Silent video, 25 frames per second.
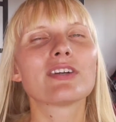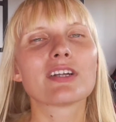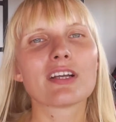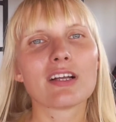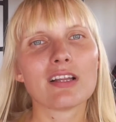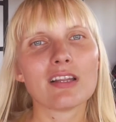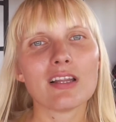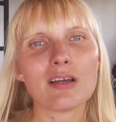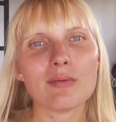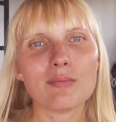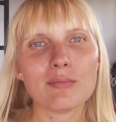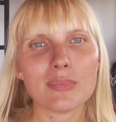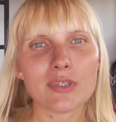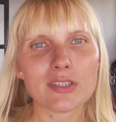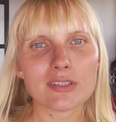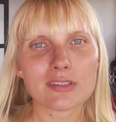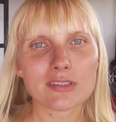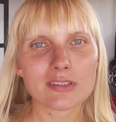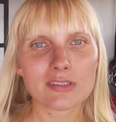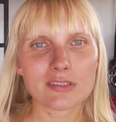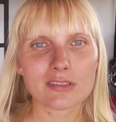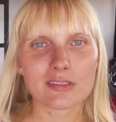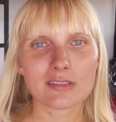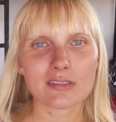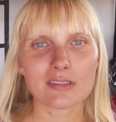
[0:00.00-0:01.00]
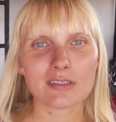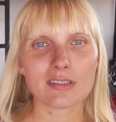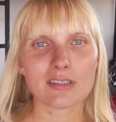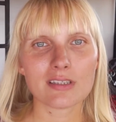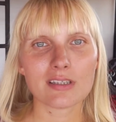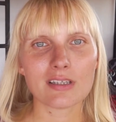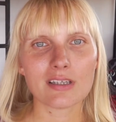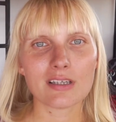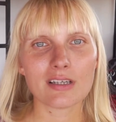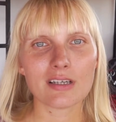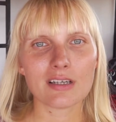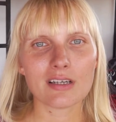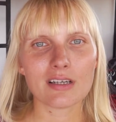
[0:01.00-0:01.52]
Columbus
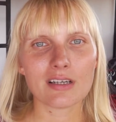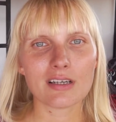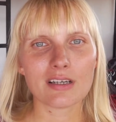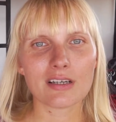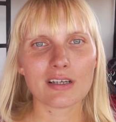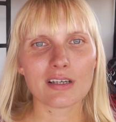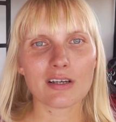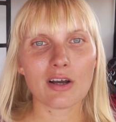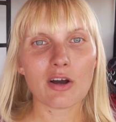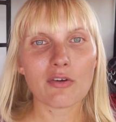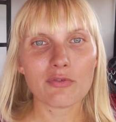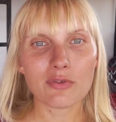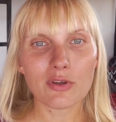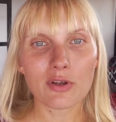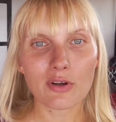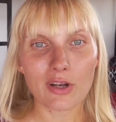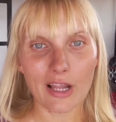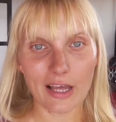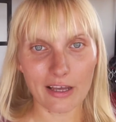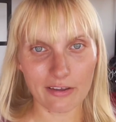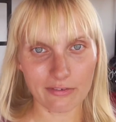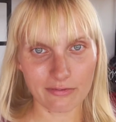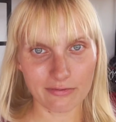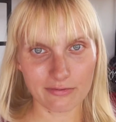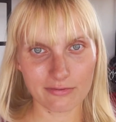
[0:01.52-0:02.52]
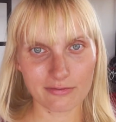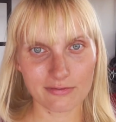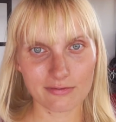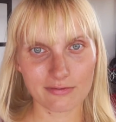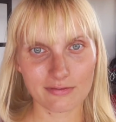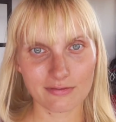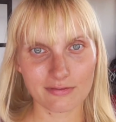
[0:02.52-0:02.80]
of your life.